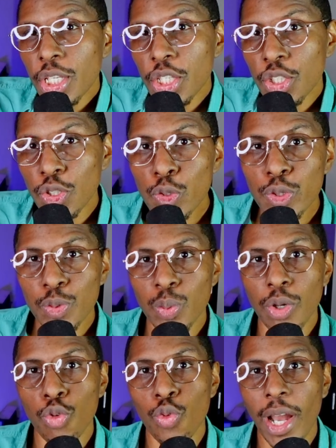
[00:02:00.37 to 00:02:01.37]
the
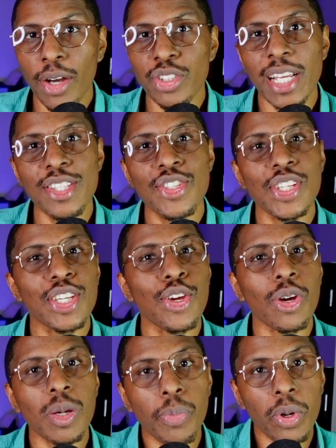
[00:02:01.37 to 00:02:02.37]
usual route and
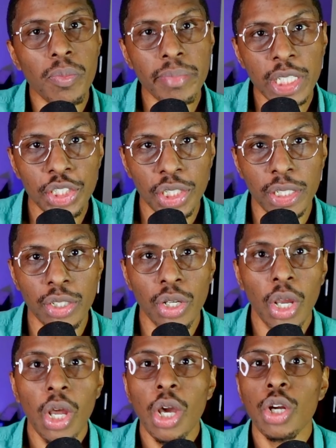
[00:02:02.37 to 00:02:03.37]
securing permission,
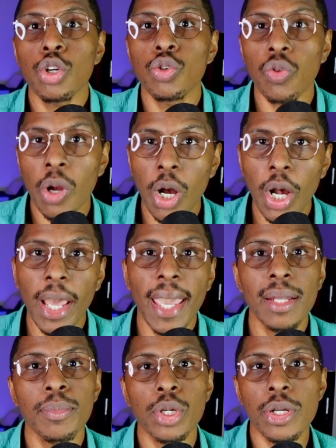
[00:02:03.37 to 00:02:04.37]
Grau
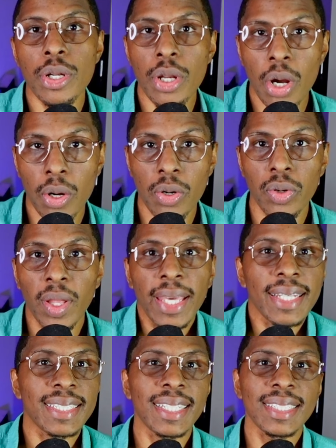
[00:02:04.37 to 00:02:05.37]
and Murnau
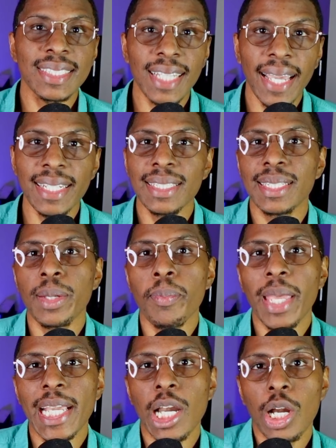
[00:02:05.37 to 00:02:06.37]
decided to
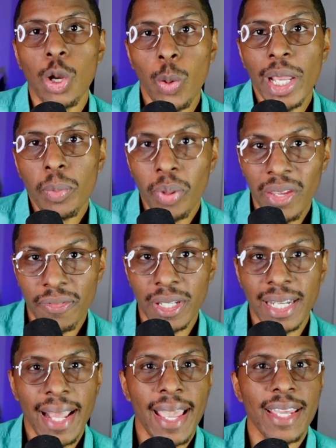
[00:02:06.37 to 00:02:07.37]
make a quick
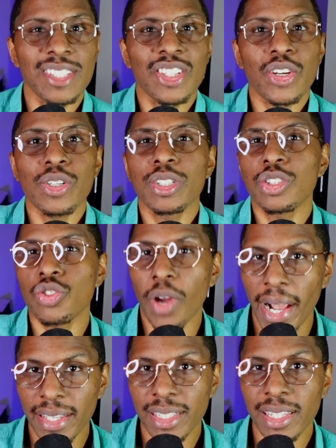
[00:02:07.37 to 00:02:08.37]
pivot and turn
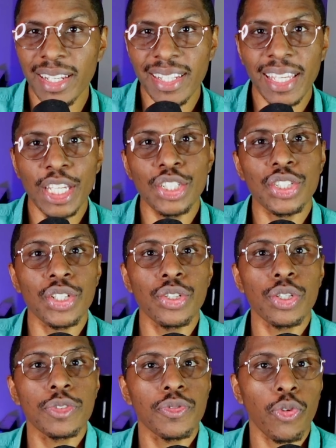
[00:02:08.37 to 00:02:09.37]
Dracula into
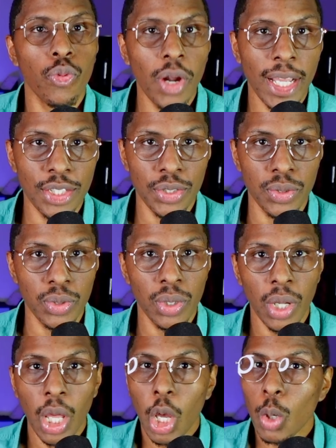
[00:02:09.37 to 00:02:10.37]
Nosferatu,
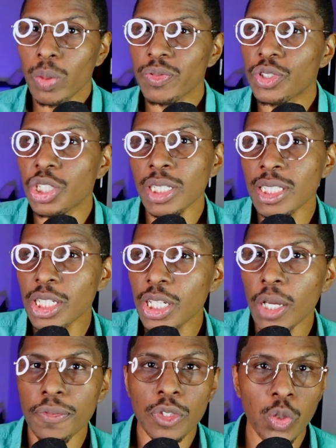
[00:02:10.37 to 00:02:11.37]
with just
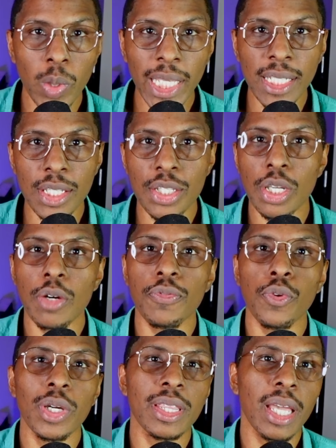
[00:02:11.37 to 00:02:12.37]
enough tweaks to
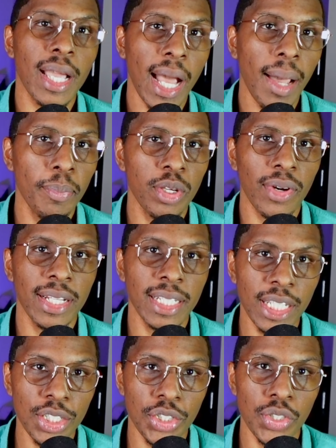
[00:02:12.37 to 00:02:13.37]
avoid the copyright
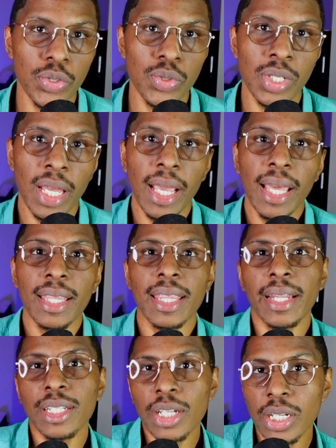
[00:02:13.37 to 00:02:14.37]
issues
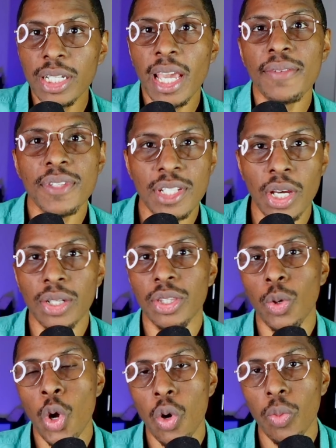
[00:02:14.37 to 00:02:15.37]
that could have sunk
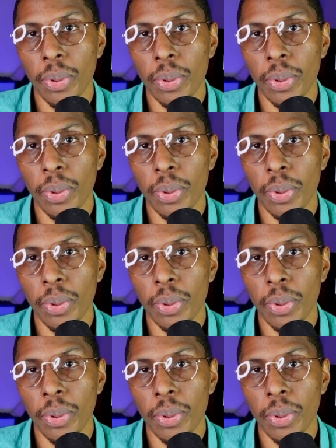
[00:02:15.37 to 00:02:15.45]
the whole